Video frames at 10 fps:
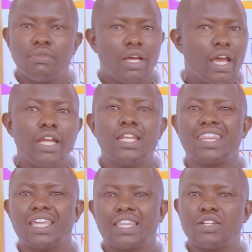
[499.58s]

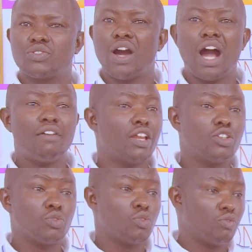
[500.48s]
anything that you have and
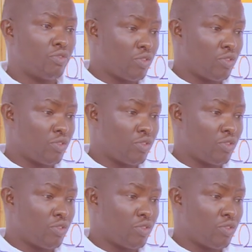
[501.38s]
you,